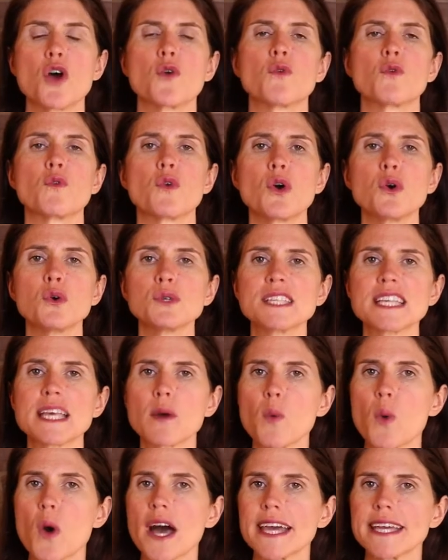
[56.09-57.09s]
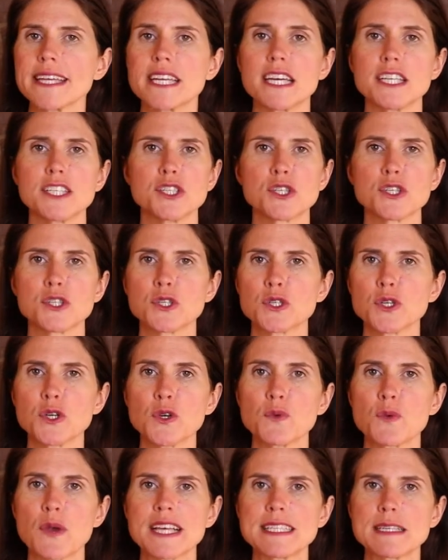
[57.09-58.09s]
rosé wine
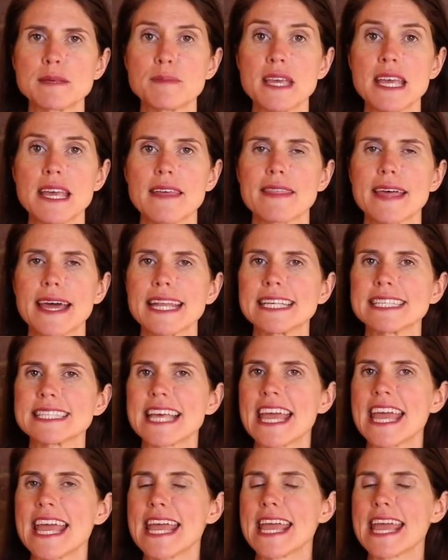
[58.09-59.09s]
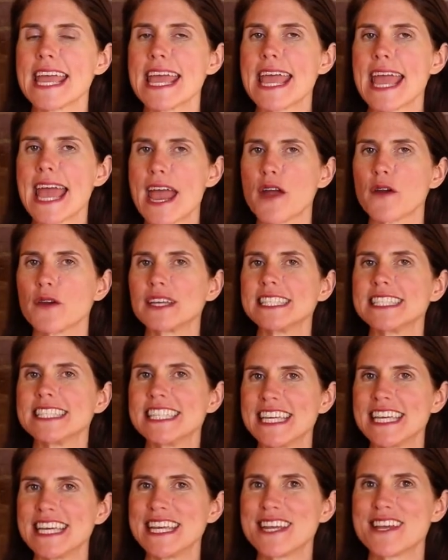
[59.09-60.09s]
dessert recipe that is a
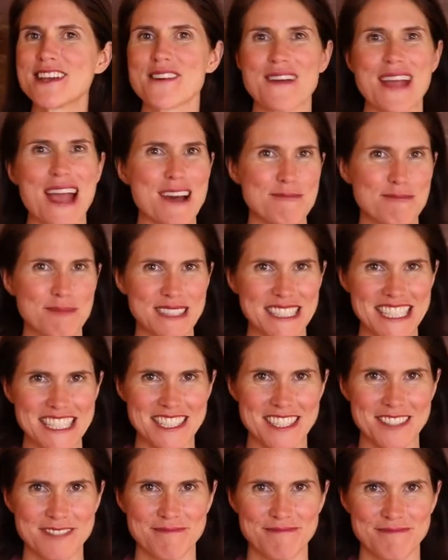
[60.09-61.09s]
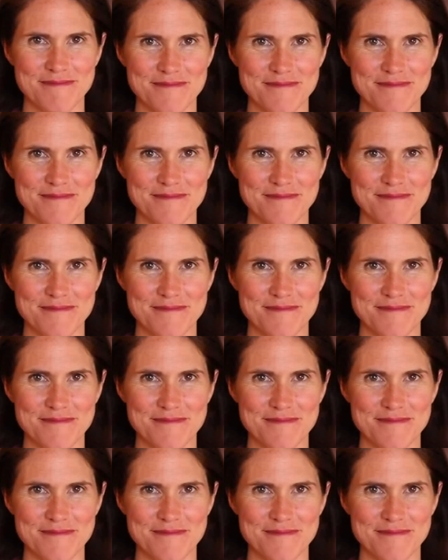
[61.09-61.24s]
guaranteed crowd pleaser.